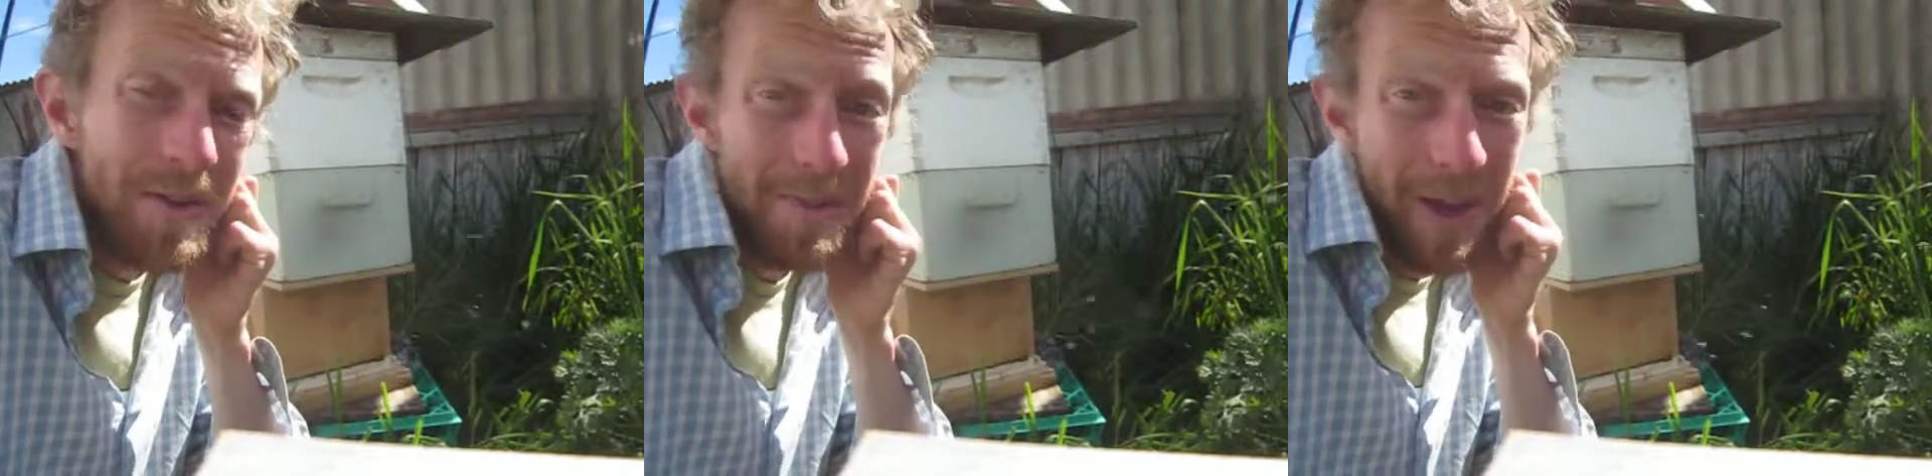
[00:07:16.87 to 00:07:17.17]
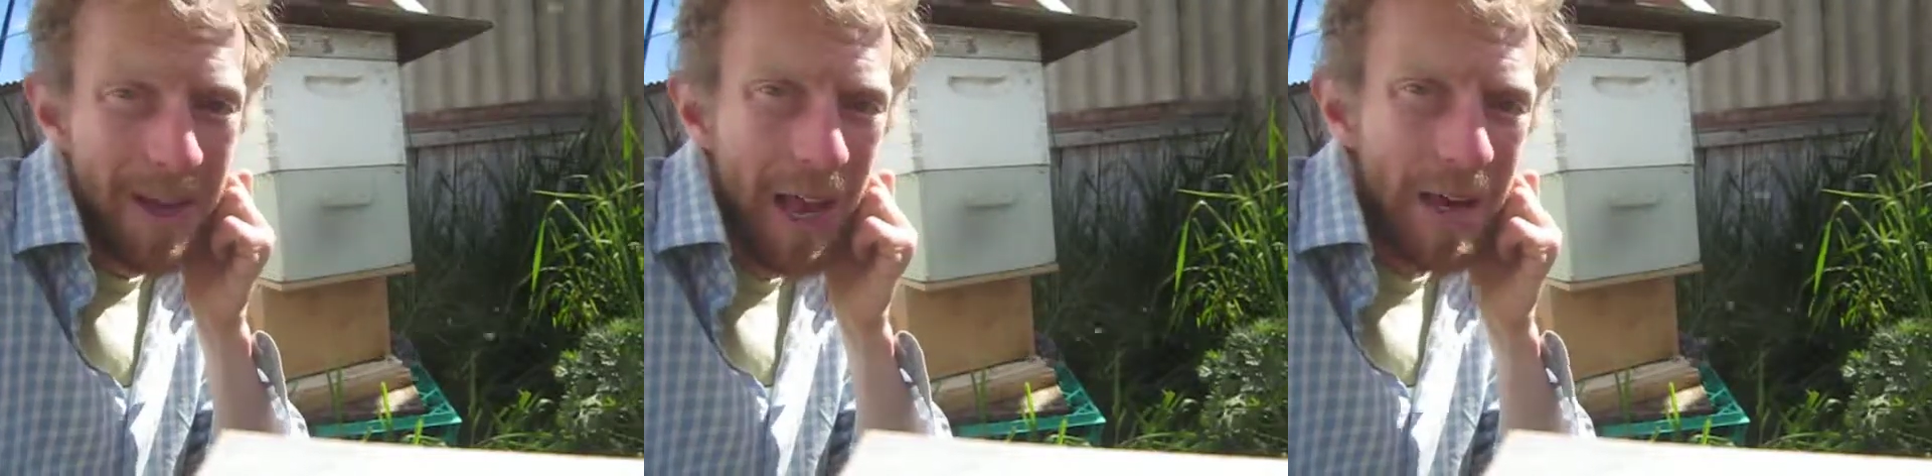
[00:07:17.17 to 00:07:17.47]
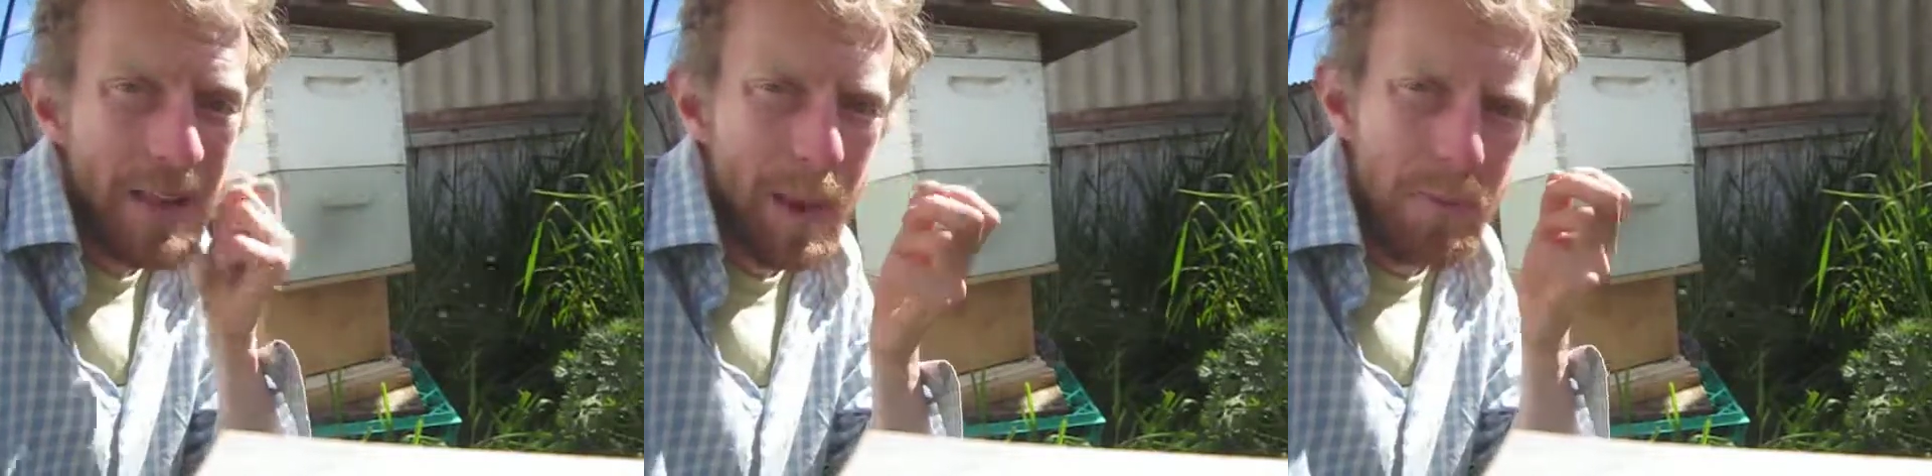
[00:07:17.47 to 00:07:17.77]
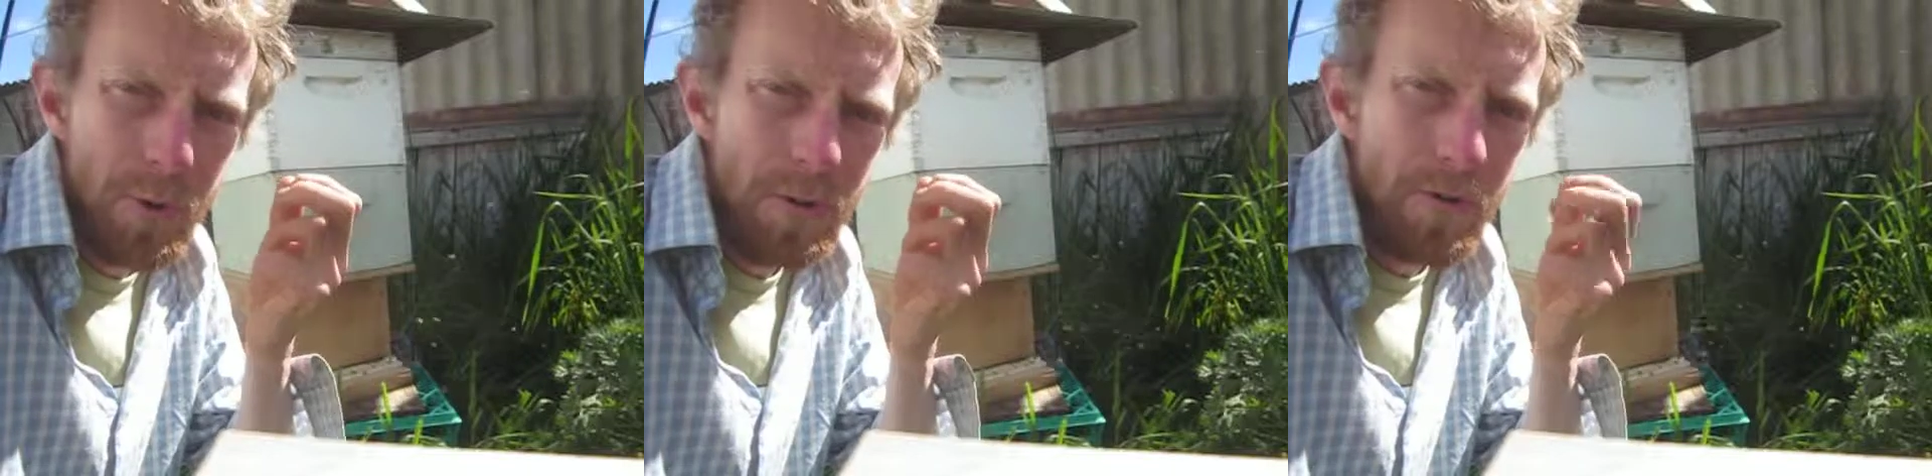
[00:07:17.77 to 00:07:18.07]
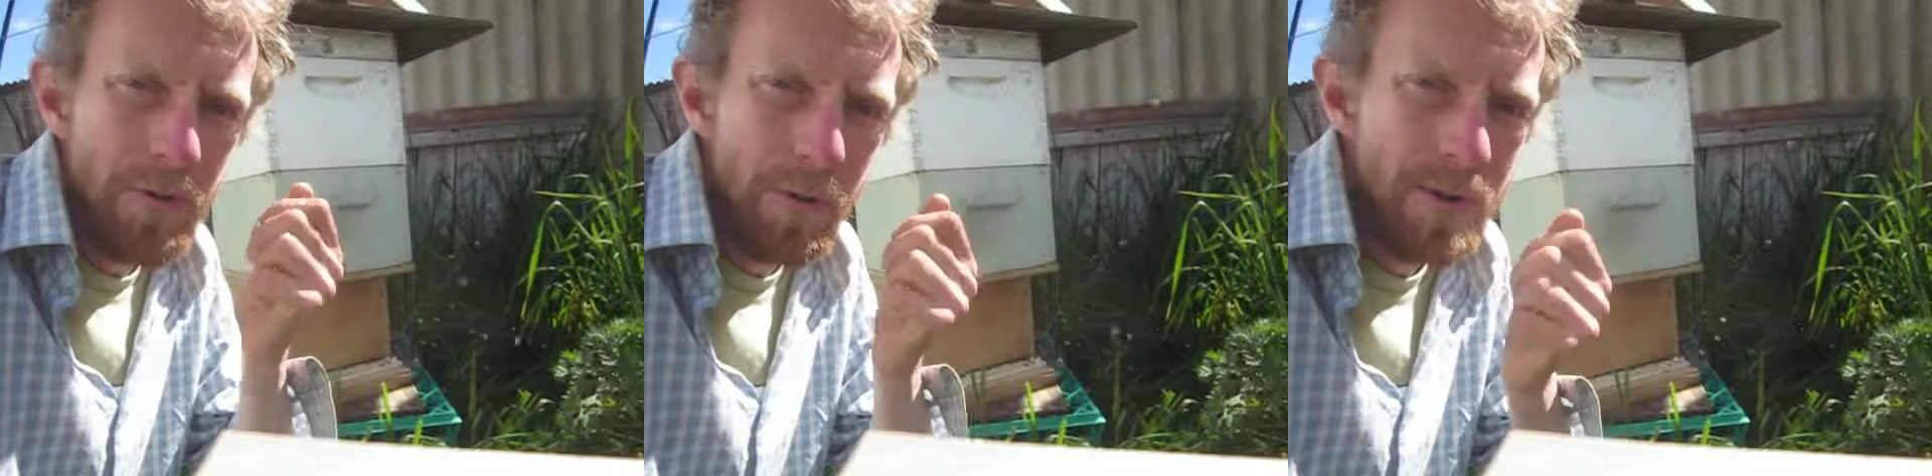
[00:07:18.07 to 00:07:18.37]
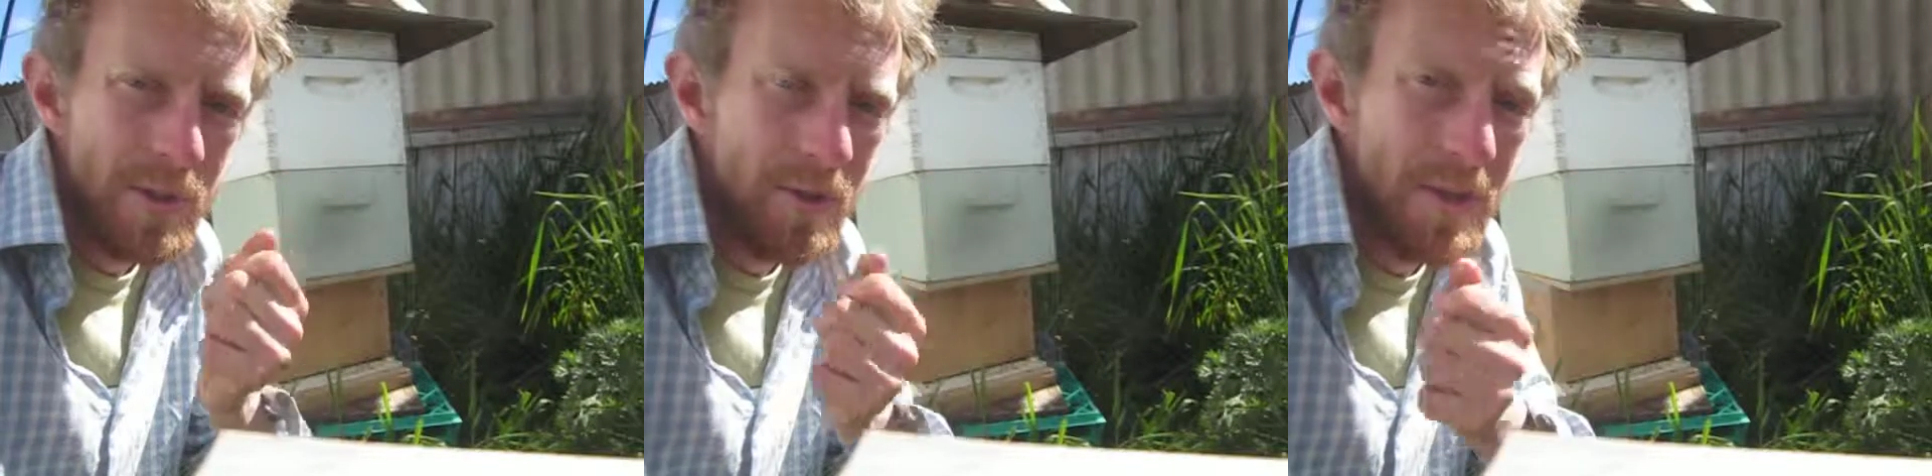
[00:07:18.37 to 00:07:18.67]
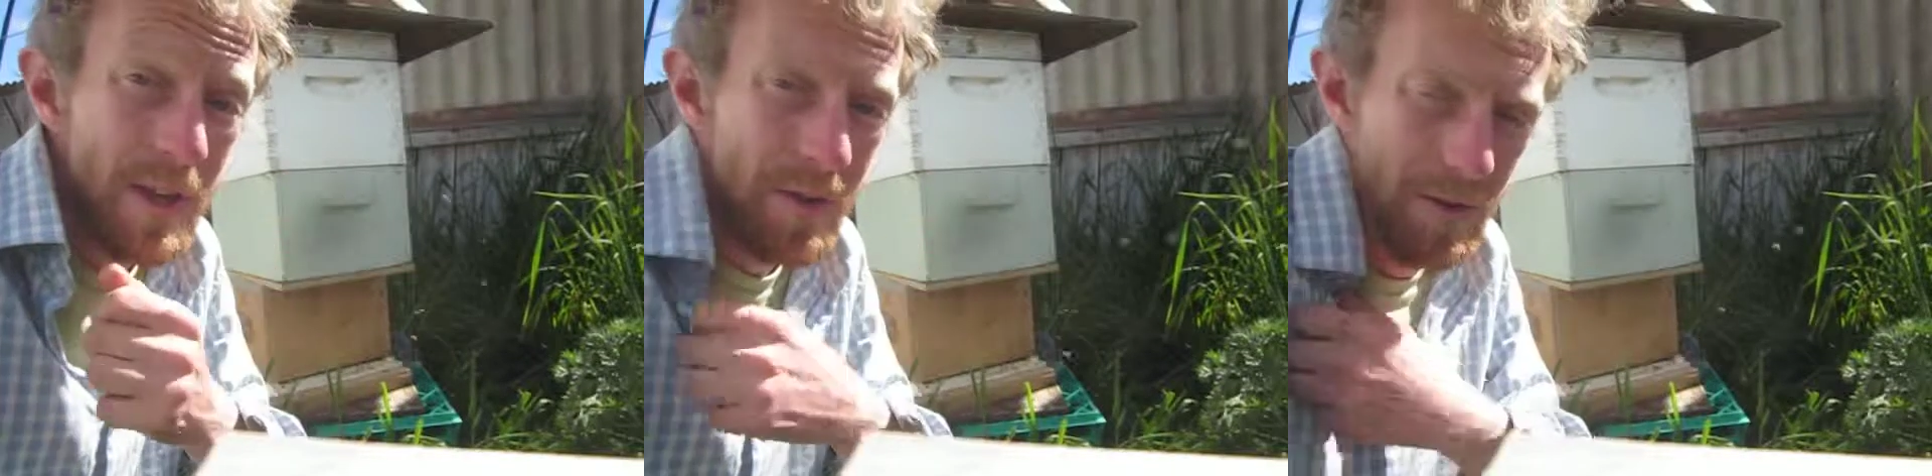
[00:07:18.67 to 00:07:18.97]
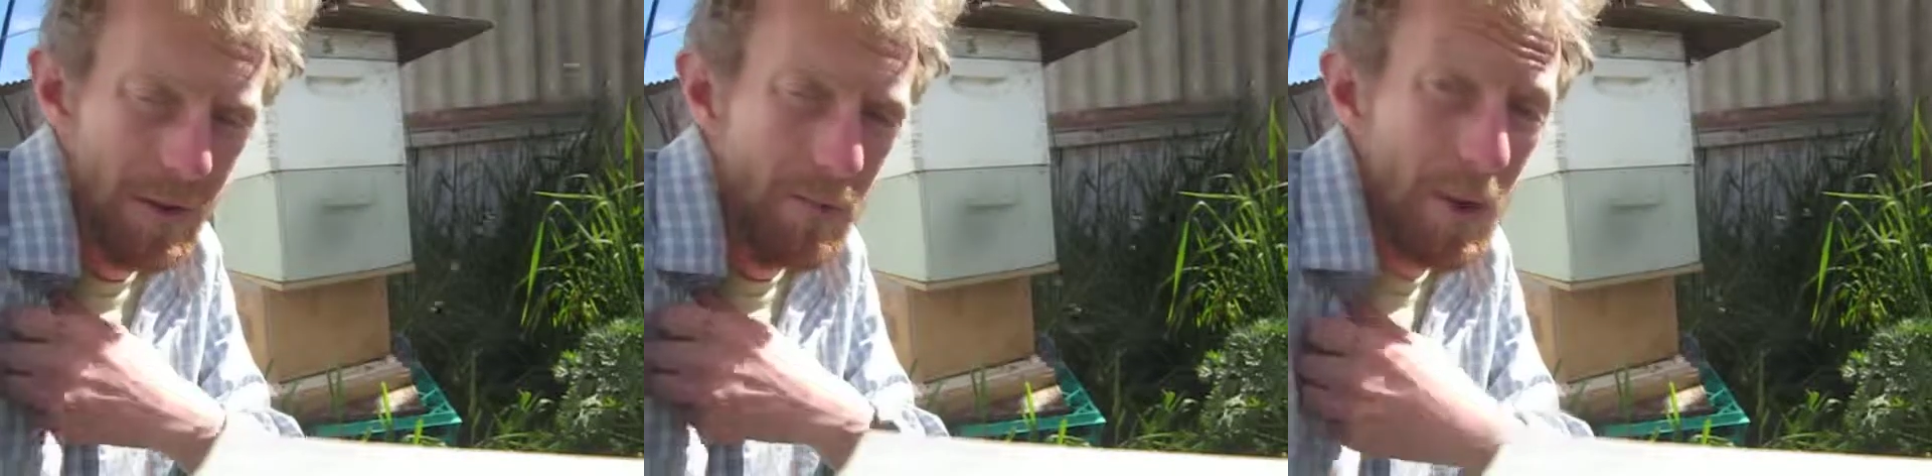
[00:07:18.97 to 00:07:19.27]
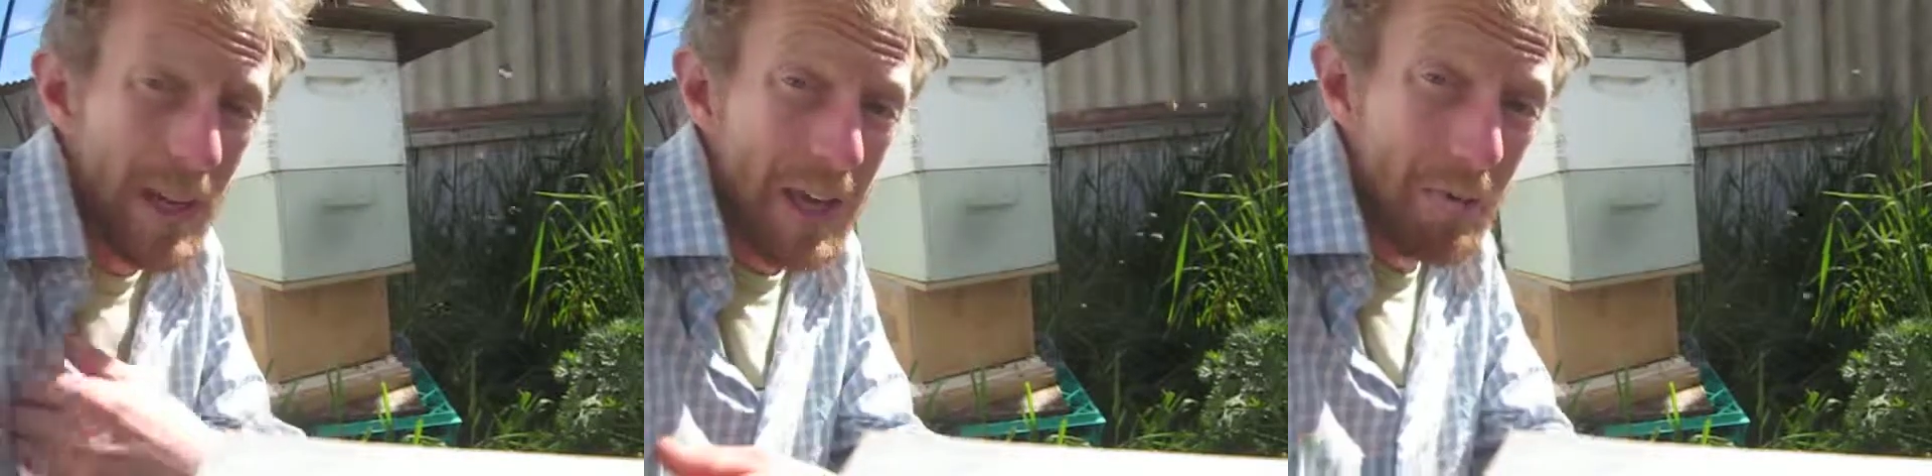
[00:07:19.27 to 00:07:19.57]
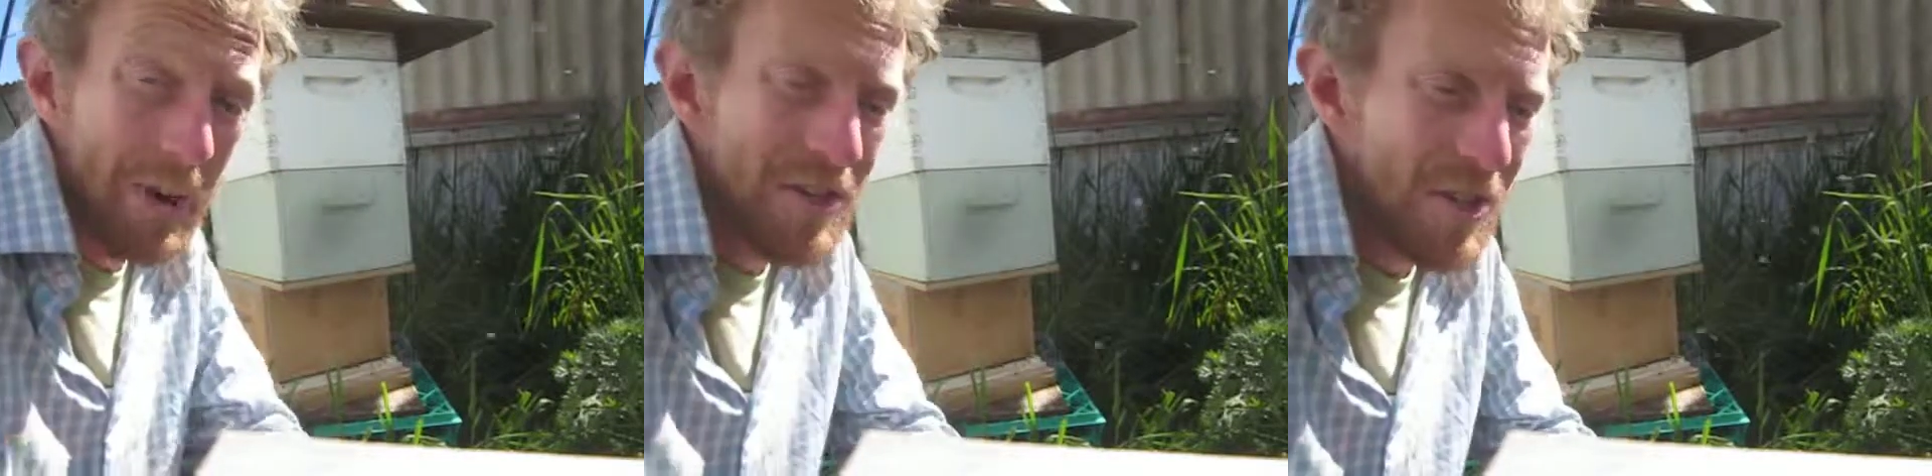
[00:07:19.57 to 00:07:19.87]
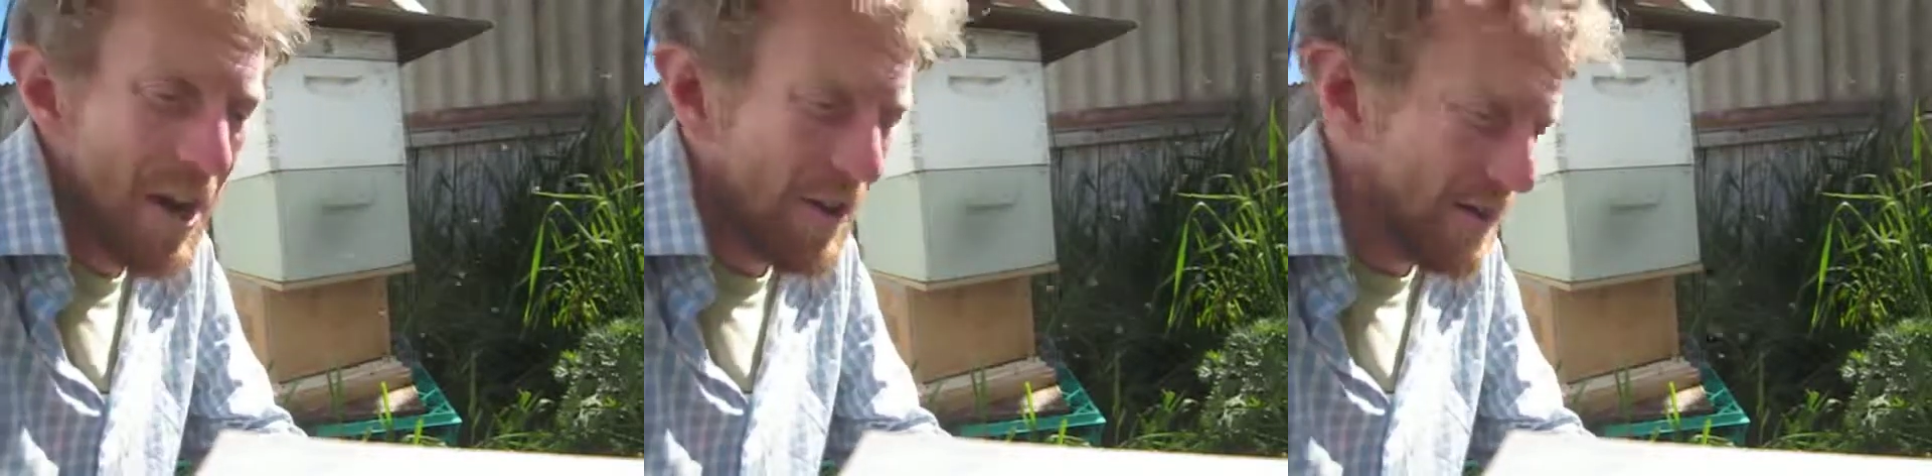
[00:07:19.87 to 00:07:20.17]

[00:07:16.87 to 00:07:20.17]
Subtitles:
make honey and that beautiful food source that, if we're lucky, we can share in